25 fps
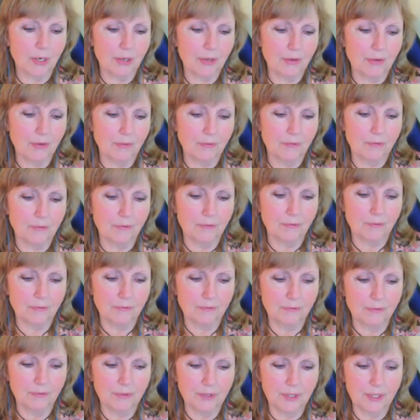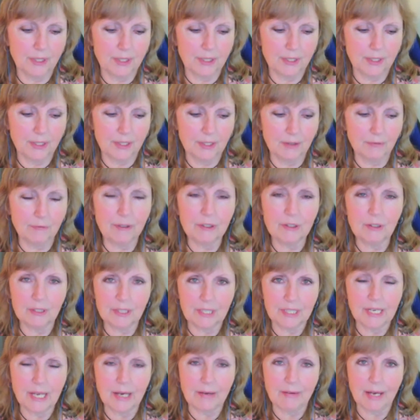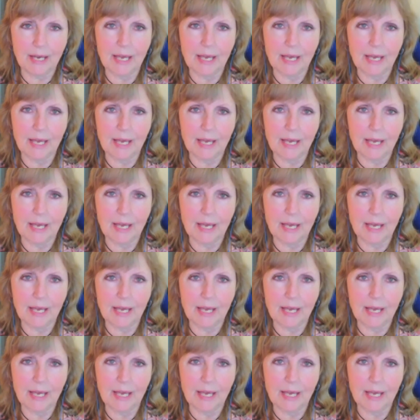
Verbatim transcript: of the difficulty now.